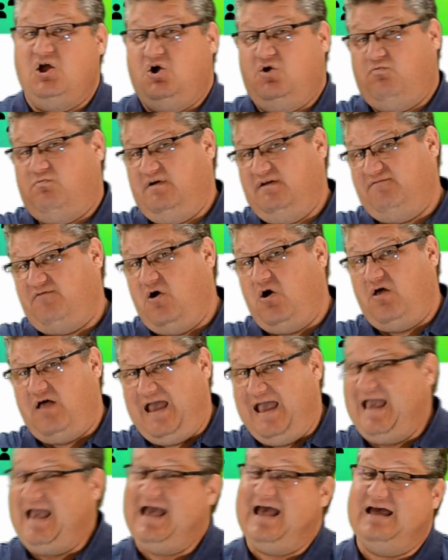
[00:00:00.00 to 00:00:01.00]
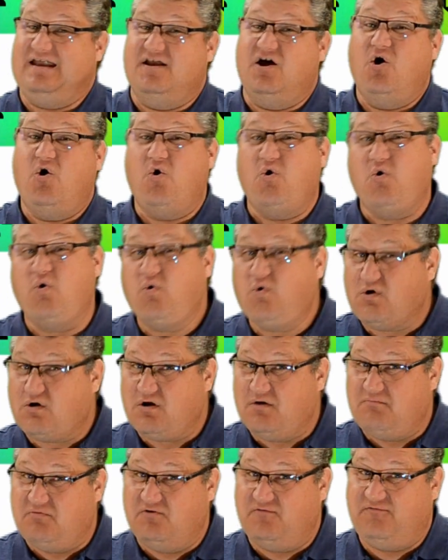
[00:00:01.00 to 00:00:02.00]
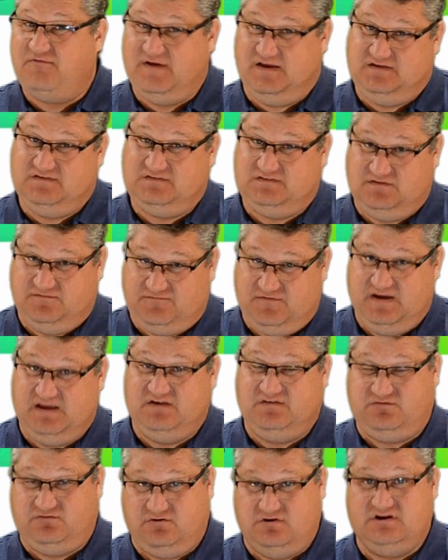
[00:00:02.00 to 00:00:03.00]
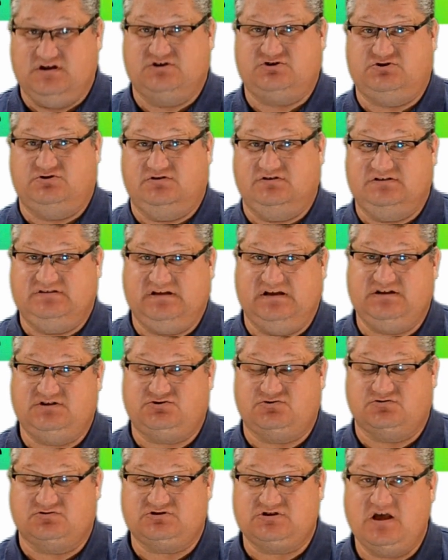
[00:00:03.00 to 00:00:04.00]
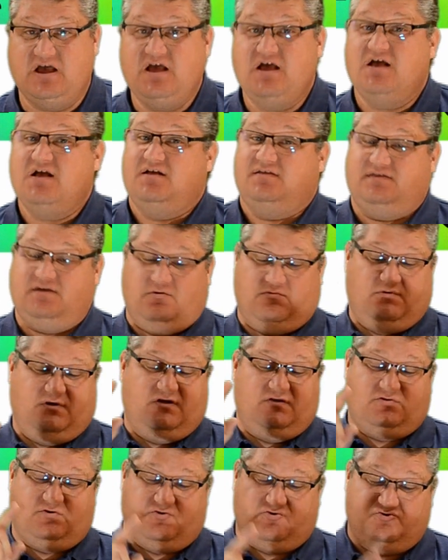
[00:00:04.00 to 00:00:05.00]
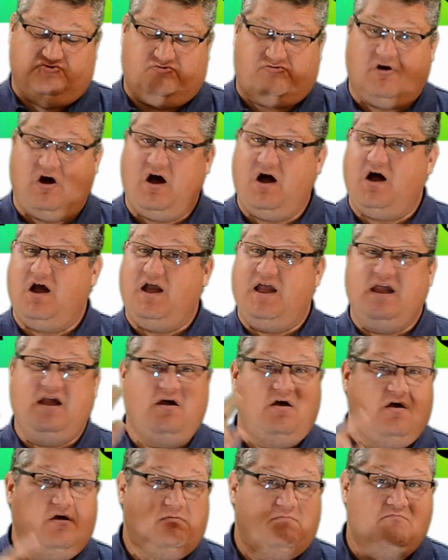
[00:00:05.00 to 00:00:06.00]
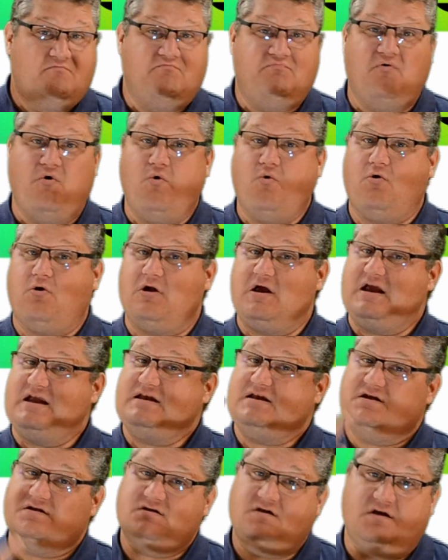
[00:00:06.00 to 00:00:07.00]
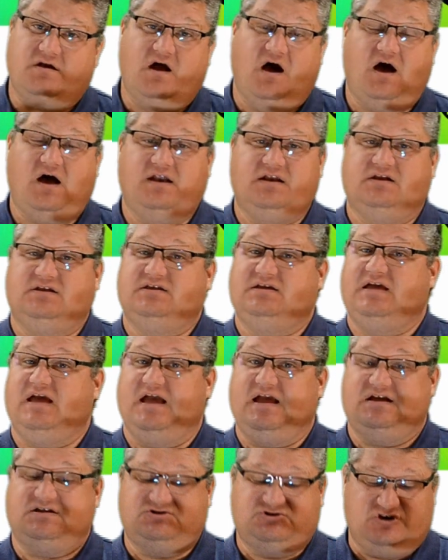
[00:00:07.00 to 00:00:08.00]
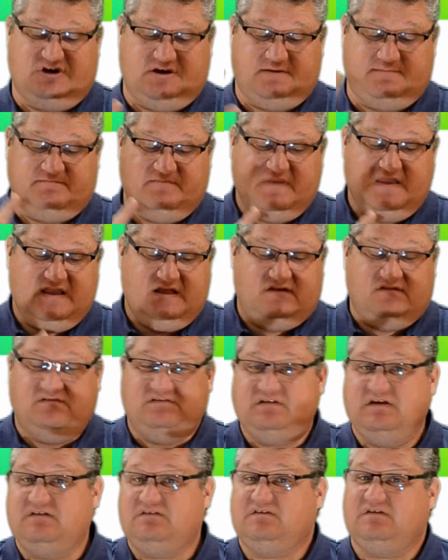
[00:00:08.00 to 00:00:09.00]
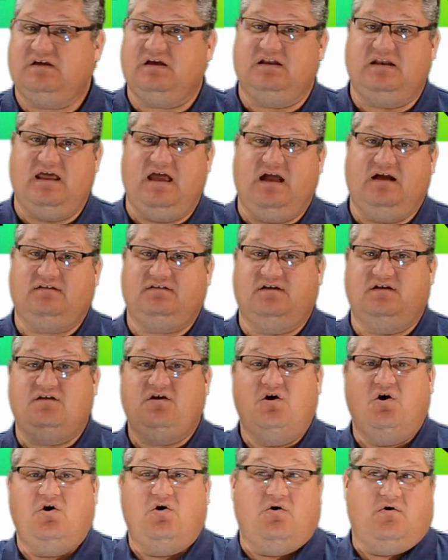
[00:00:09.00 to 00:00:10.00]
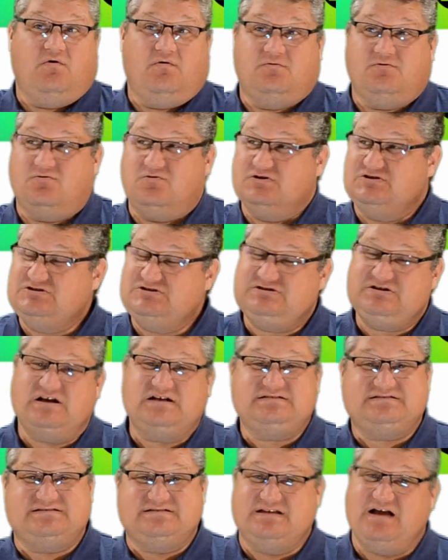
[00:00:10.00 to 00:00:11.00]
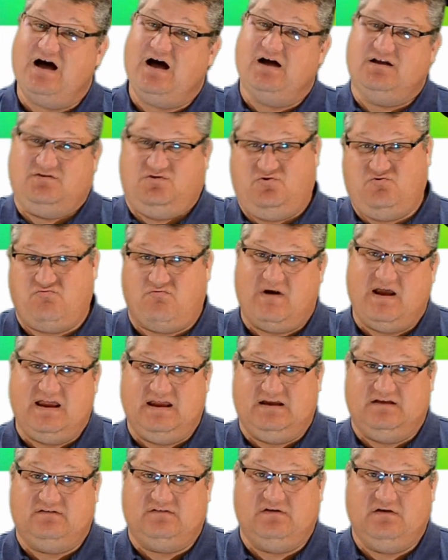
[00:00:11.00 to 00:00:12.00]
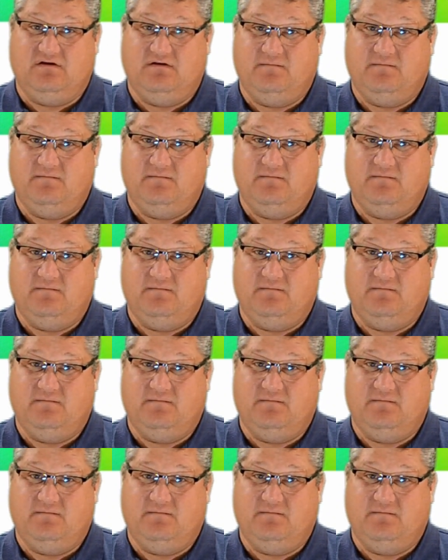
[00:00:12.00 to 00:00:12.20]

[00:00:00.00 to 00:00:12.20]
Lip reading: We've all had horrible face-to-face traditional teachers that were either dry, boring, not engaging, disconnected, or just not great.